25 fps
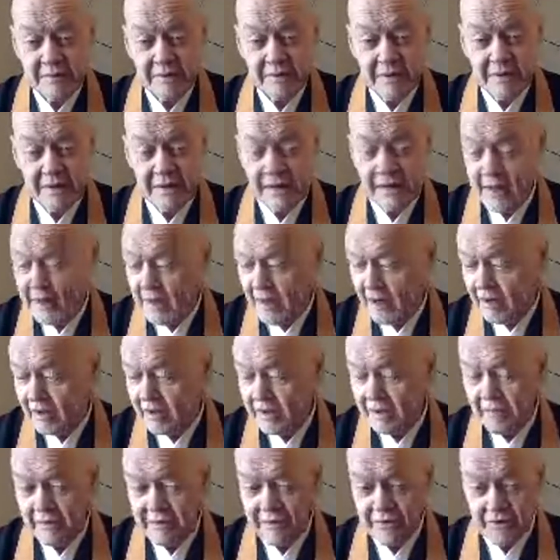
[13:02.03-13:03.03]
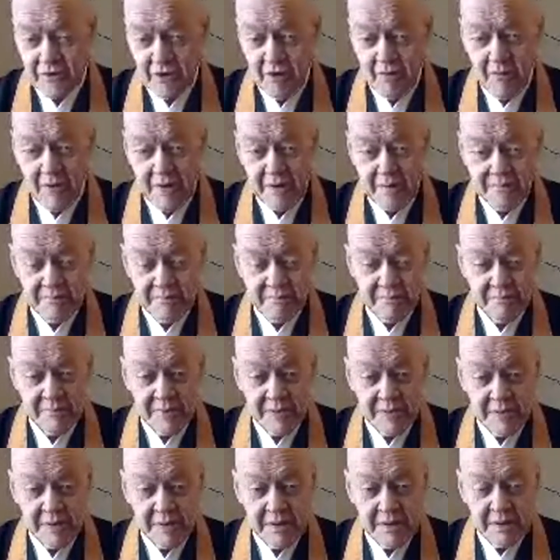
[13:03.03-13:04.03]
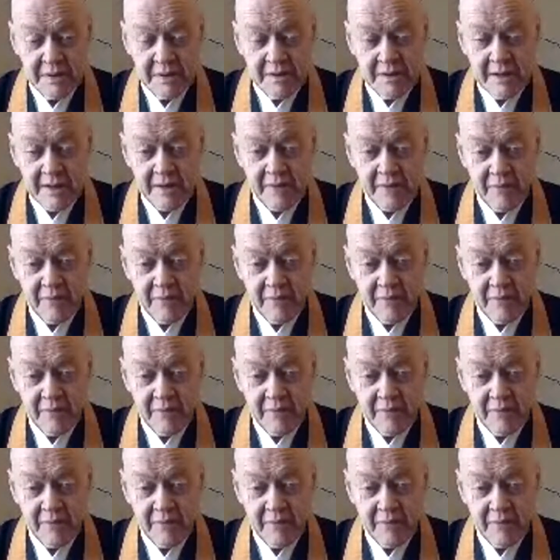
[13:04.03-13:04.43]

I argue with no one. I